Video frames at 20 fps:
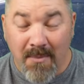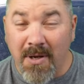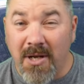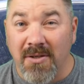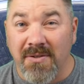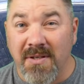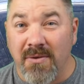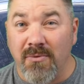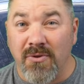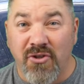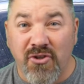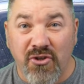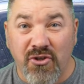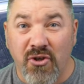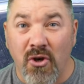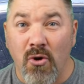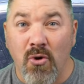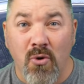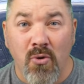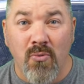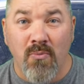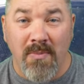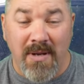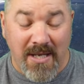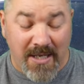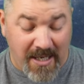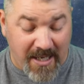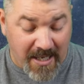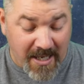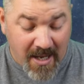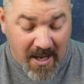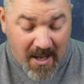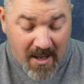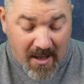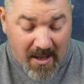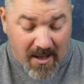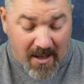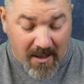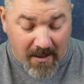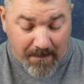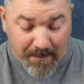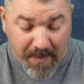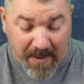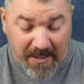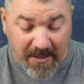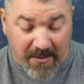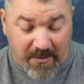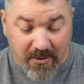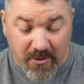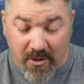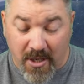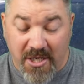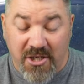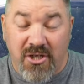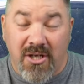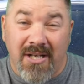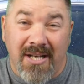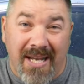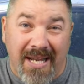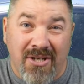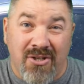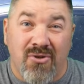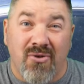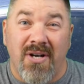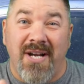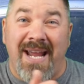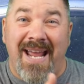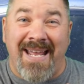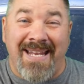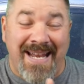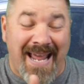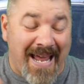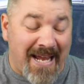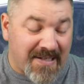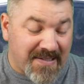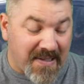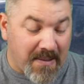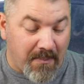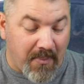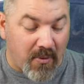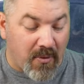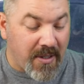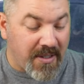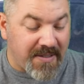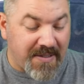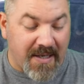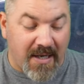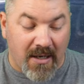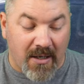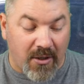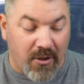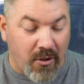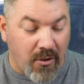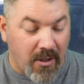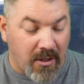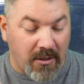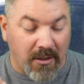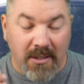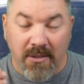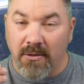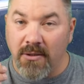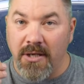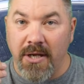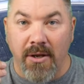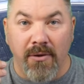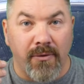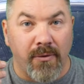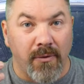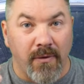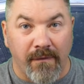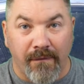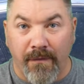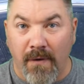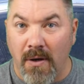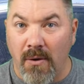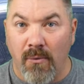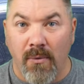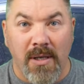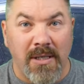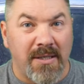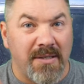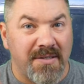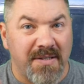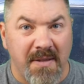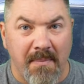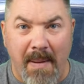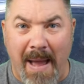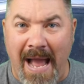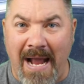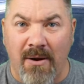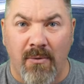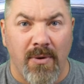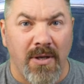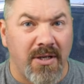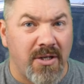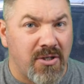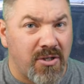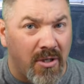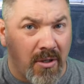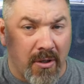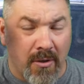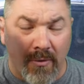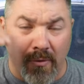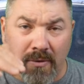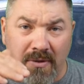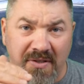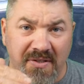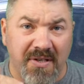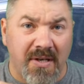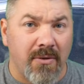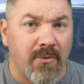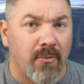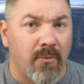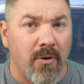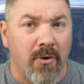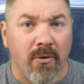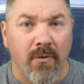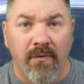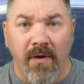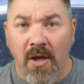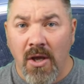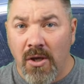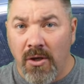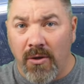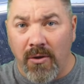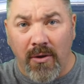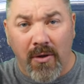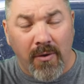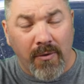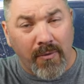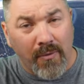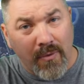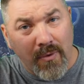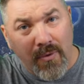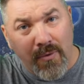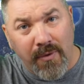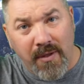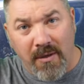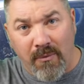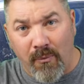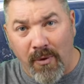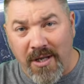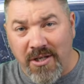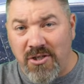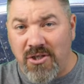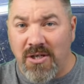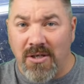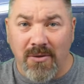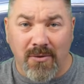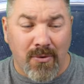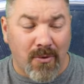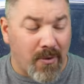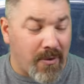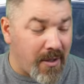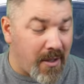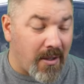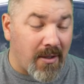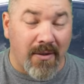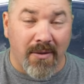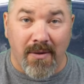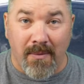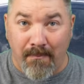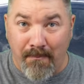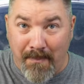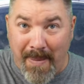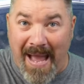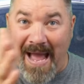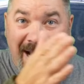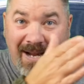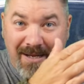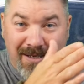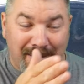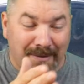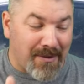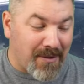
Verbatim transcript: because there was so many uh, penetration entry and exit points there. You can literally go through the front windows, the back windows, you can go through the sunroof, you can go through the windshield or the, the back